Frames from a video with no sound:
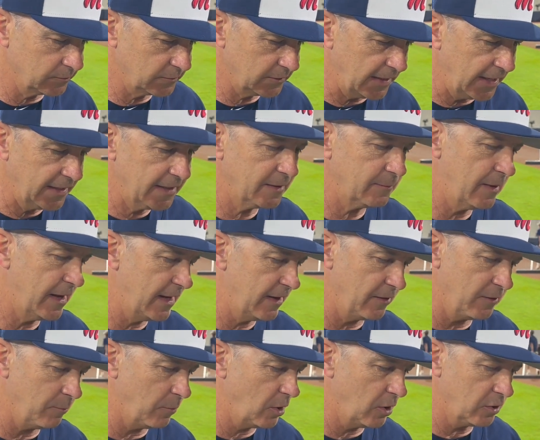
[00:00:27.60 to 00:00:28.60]
got him out
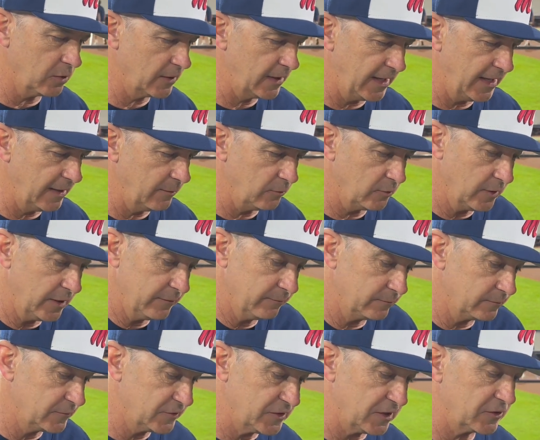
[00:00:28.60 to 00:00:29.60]
of the ball game. We
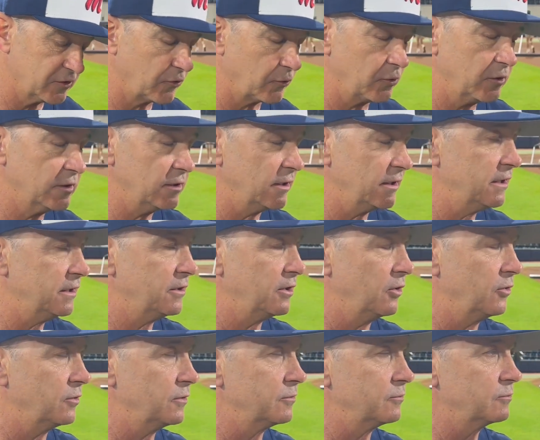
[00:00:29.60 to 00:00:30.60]
had 6-3 lead
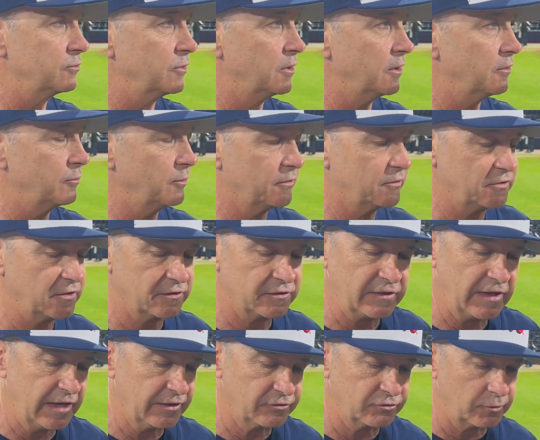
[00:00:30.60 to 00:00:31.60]
going, you know, with
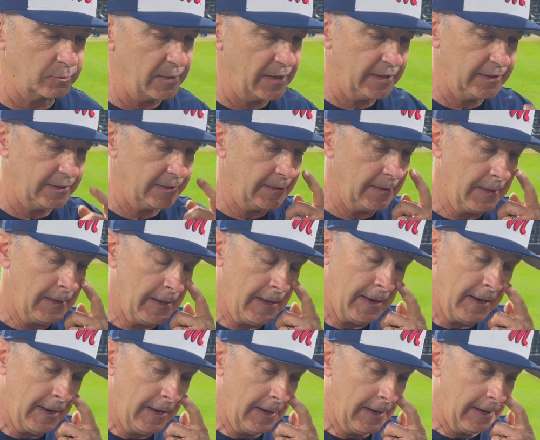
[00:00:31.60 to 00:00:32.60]
six outs remaining.
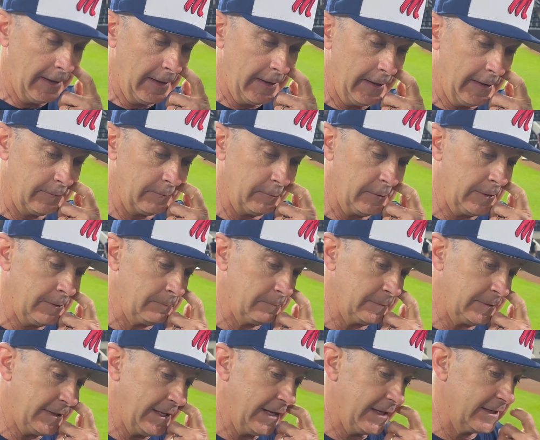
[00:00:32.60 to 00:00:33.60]
And we
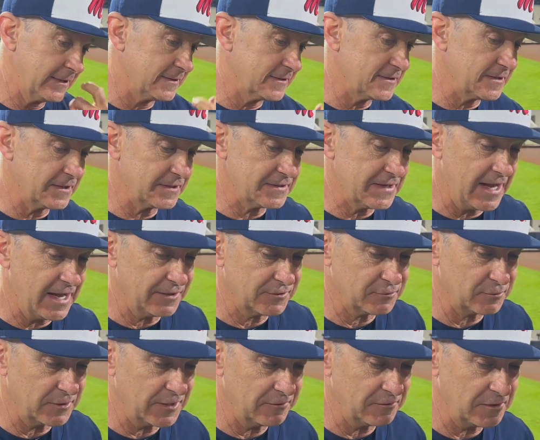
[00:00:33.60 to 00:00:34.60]
can't get the six
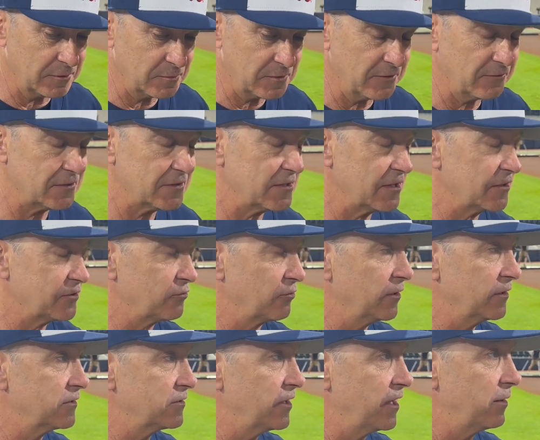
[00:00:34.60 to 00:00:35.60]
outs. We end up giving six
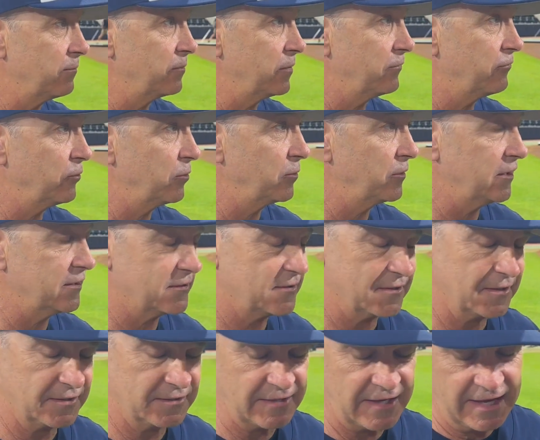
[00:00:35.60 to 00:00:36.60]
runs up before we get
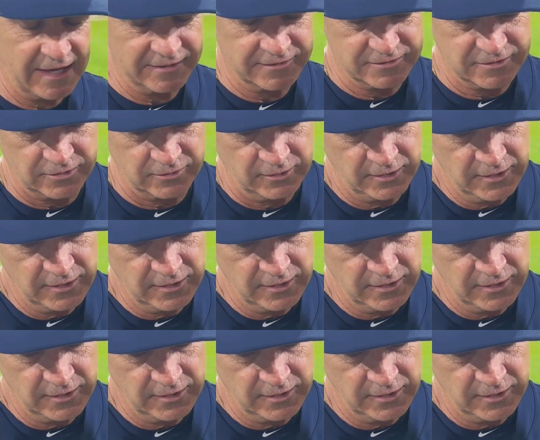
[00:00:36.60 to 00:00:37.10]
six outs. So,